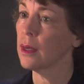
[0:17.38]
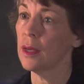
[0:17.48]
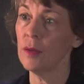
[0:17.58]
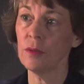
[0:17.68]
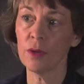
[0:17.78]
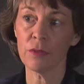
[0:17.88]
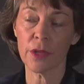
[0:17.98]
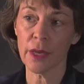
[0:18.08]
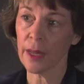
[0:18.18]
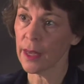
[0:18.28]
even if
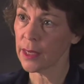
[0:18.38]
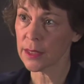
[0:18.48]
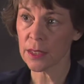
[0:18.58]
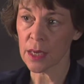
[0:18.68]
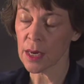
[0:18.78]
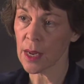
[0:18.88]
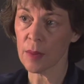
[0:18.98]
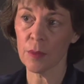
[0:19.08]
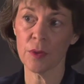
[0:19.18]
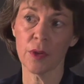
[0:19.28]
the leg is not
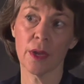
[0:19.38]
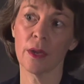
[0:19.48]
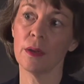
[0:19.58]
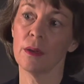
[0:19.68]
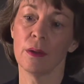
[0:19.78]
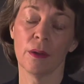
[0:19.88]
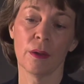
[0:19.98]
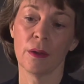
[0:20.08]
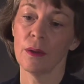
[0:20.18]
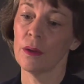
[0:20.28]
amputated,
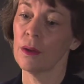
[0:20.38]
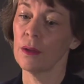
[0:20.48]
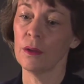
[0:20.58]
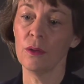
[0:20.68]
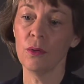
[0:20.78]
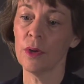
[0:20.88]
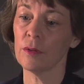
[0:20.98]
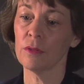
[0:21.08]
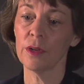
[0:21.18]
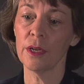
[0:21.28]
you
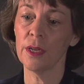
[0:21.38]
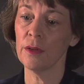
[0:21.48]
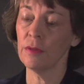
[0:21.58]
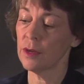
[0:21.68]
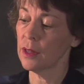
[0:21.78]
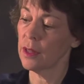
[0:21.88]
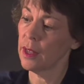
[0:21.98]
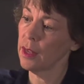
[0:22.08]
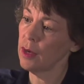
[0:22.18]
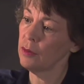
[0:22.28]
have lived at the
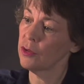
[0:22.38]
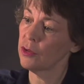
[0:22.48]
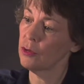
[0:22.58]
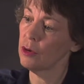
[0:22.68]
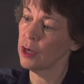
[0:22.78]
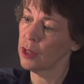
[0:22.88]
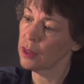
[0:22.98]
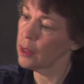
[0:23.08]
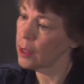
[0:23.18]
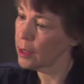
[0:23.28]
end of a string
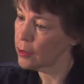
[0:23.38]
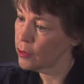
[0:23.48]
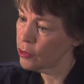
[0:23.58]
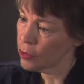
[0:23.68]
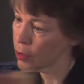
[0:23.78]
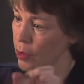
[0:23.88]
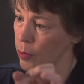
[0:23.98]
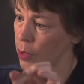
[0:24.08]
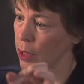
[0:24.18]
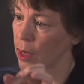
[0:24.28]
thinking it's just going to
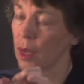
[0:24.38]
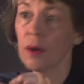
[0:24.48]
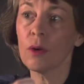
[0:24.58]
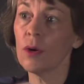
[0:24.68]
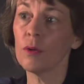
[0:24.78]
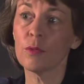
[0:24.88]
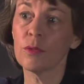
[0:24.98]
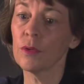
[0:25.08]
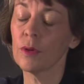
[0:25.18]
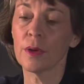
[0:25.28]
be cut off.
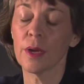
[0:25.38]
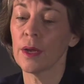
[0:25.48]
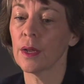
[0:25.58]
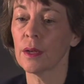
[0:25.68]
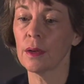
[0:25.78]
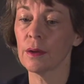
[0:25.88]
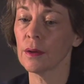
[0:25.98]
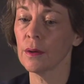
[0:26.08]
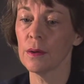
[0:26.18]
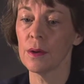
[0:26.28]
And
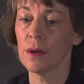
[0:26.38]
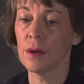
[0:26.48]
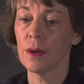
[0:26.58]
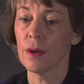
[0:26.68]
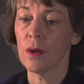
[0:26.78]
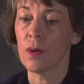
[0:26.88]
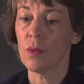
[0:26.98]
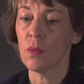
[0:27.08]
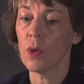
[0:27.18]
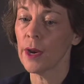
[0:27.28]
uh,
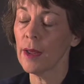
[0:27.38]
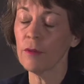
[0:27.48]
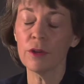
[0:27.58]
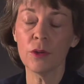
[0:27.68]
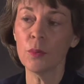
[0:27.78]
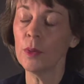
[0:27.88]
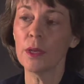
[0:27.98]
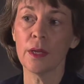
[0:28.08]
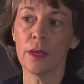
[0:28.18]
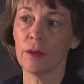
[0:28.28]
whatever you
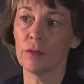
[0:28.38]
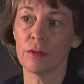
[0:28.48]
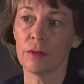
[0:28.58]
believe,